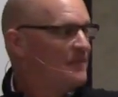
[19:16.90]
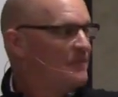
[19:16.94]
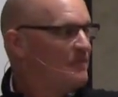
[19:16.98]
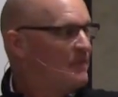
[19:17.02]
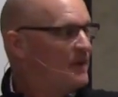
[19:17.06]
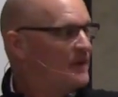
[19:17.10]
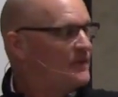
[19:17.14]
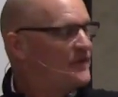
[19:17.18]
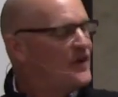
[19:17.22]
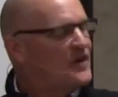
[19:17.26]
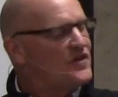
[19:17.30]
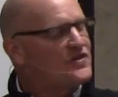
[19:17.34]

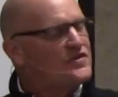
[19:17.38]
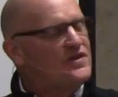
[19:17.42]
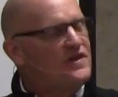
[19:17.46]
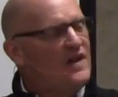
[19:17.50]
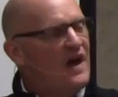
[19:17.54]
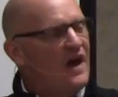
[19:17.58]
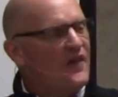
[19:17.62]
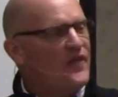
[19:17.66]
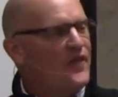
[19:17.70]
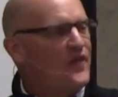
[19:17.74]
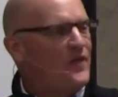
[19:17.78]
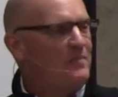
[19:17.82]
But there's
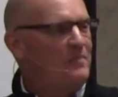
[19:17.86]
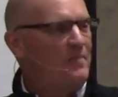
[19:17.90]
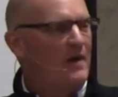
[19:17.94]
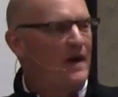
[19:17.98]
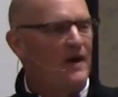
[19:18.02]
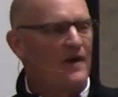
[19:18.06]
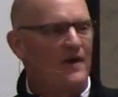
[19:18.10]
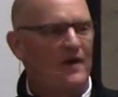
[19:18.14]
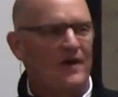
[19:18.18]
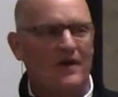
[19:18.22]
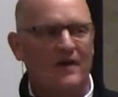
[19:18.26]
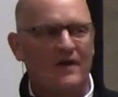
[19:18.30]
nothing
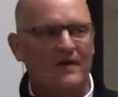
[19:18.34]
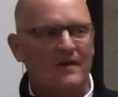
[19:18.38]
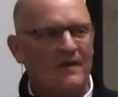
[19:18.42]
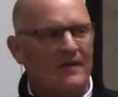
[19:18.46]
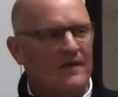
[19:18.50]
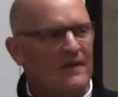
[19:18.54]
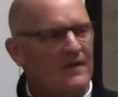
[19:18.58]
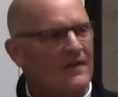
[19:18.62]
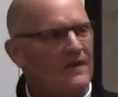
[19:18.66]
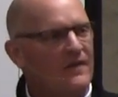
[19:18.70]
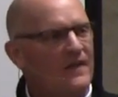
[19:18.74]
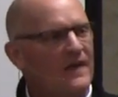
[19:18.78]

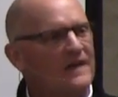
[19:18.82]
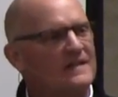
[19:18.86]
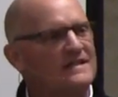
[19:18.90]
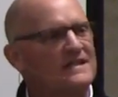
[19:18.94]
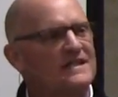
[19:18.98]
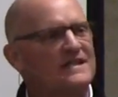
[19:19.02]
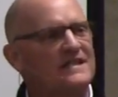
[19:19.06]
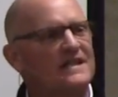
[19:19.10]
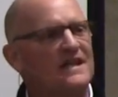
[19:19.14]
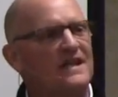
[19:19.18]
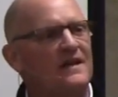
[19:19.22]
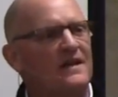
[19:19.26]
better than
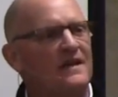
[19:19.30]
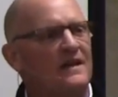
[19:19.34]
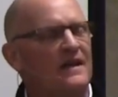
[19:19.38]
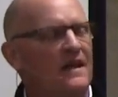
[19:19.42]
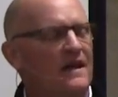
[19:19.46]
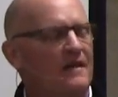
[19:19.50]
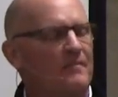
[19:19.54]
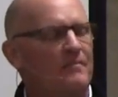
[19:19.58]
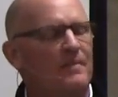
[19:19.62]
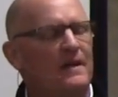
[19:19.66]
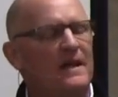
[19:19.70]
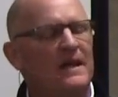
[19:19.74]

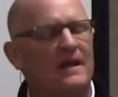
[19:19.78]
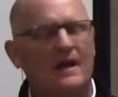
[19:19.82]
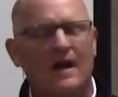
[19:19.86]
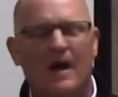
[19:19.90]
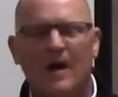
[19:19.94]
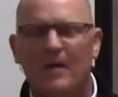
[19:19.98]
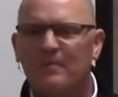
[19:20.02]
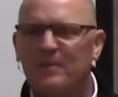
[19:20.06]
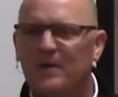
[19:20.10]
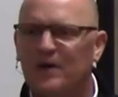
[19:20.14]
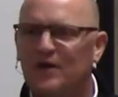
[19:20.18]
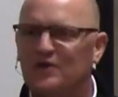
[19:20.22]
sitting, being
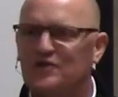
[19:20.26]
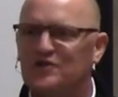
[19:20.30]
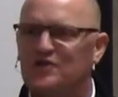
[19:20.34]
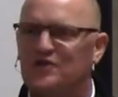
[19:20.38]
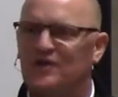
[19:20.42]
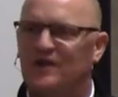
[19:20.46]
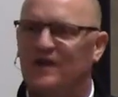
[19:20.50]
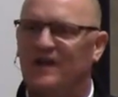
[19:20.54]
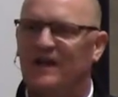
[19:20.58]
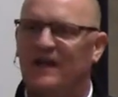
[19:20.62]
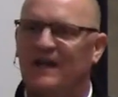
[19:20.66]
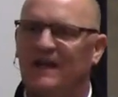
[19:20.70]
up in a
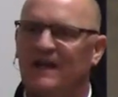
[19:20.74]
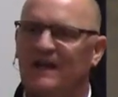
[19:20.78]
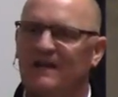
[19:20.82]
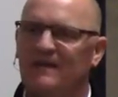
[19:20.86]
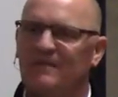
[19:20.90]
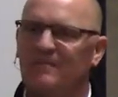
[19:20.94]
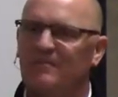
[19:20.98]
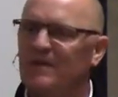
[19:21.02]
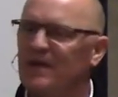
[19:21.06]
tree,